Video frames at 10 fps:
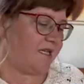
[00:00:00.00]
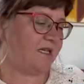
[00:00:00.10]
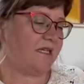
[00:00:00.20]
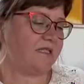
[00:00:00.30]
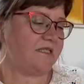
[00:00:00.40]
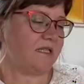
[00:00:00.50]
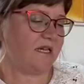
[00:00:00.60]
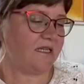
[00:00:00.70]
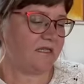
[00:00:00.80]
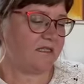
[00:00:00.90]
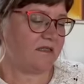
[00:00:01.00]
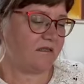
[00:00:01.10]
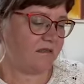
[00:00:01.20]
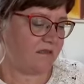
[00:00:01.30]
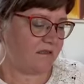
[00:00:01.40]
then I started
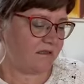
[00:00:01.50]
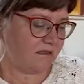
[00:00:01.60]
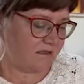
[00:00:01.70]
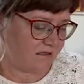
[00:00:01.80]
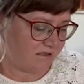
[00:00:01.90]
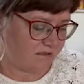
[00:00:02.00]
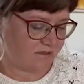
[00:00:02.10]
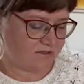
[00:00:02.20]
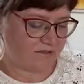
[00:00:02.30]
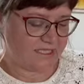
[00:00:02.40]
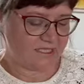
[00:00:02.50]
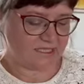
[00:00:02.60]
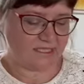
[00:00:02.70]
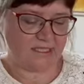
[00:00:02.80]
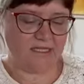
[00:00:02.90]
the
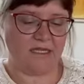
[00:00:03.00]
dress,